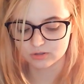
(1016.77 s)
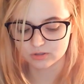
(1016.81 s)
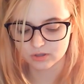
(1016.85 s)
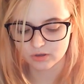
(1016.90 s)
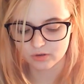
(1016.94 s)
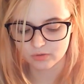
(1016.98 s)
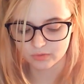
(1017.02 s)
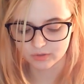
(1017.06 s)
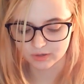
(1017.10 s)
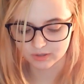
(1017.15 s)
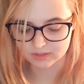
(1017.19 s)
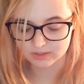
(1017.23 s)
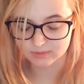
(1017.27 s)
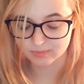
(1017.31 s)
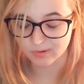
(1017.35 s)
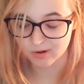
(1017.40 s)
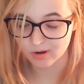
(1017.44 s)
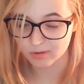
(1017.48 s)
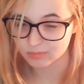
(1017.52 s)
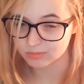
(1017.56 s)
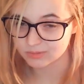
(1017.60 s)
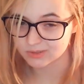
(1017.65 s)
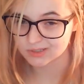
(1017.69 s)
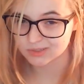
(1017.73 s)
then it's
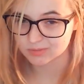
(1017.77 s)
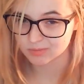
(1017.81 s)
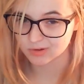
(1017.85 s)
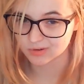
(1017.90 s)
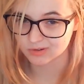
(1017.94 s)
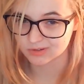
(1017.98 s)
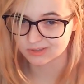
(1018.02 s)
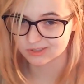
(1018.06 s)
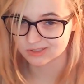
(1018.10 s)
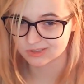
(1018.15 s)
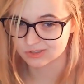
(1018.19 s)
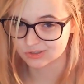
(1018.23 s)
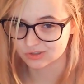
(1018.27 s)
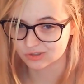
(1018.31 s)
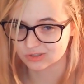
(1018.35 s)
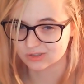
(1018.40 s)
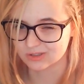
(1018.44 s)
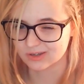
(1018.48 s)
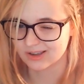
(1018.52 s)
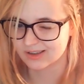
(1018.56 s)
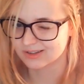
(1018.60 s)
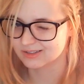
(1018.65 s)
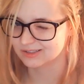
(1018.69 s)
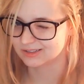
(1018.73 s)
probably a smarter decision
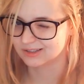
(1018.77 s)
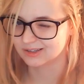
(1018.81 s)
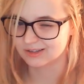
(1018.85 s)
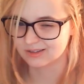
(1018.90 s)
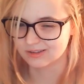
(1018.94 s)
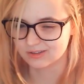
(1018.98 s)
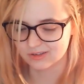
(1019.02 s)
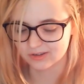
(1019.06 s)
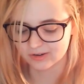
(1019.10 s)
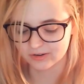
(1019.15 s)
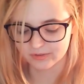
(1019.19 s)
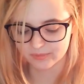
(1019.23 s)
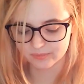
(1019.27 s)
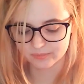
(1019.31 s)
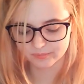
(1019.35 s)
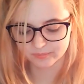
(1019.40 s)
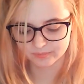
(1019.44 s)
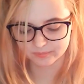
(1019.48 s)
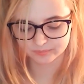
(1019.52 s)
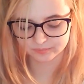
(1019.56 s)
not to get it, you know?